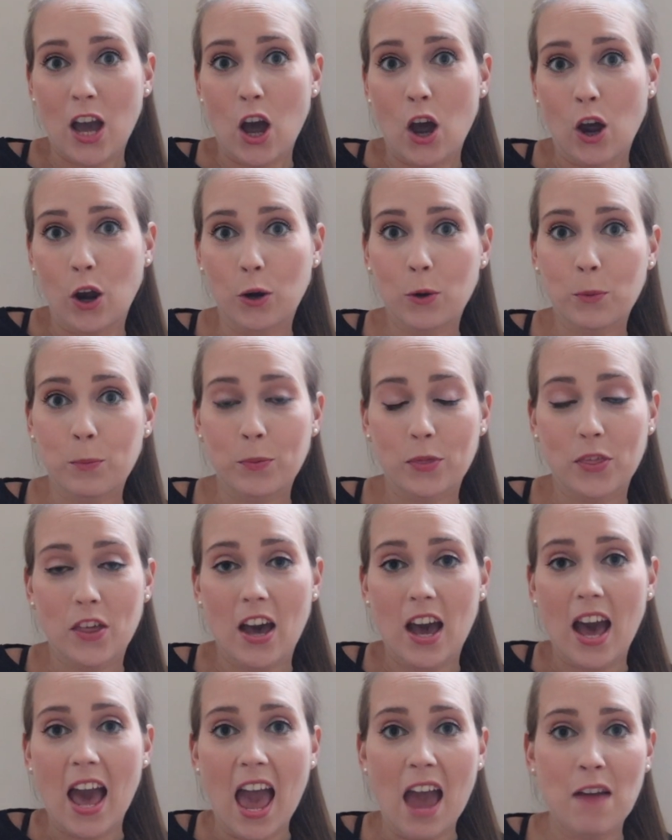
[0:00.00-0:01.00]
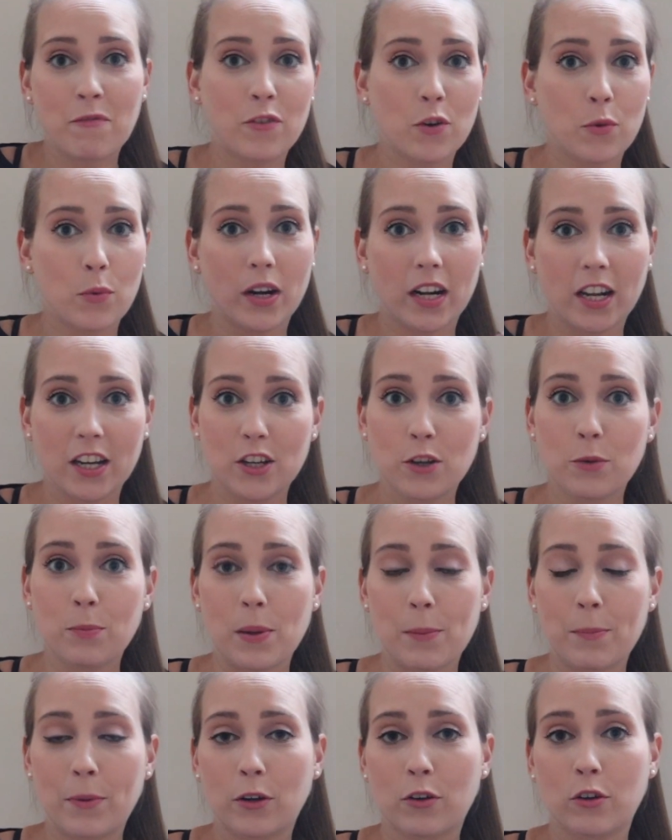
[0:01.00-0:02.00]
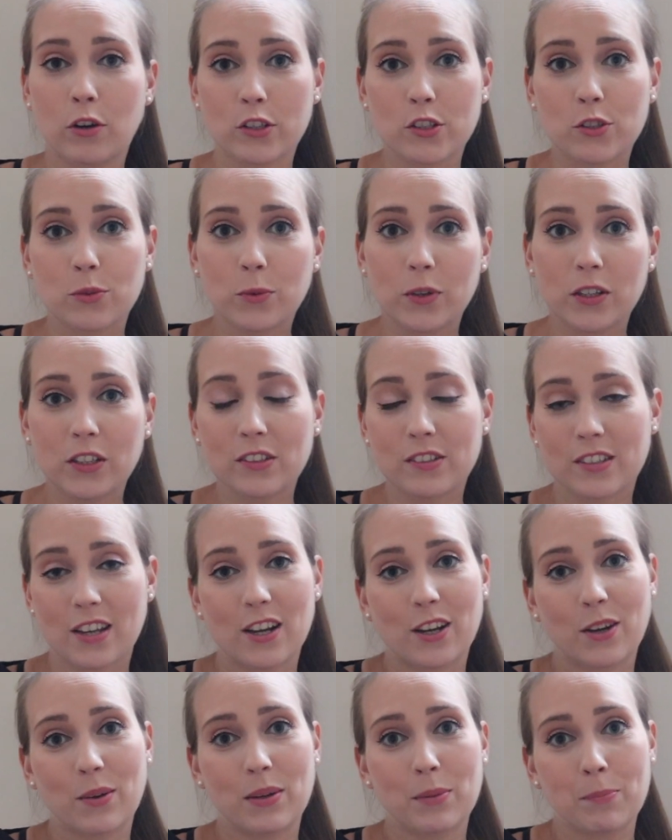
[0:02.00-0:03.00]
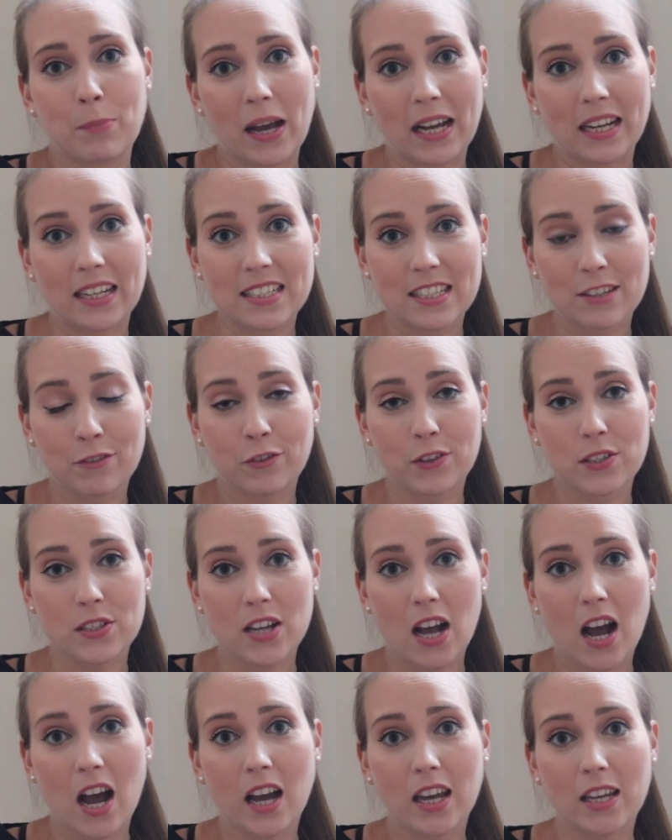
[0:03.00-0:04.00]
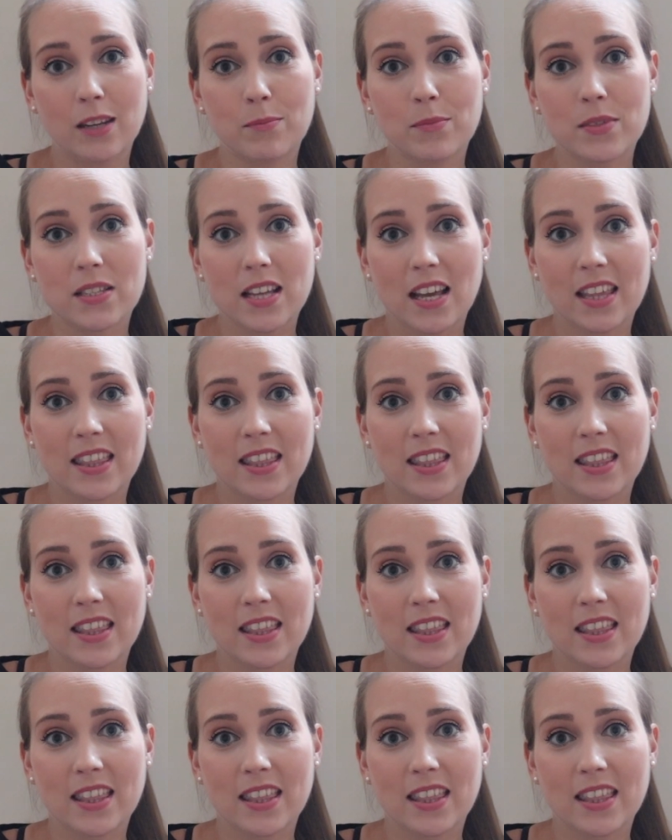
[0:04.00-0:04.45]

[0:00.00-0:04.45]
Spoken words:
hope that everyone, I know people across the world are going back at different times.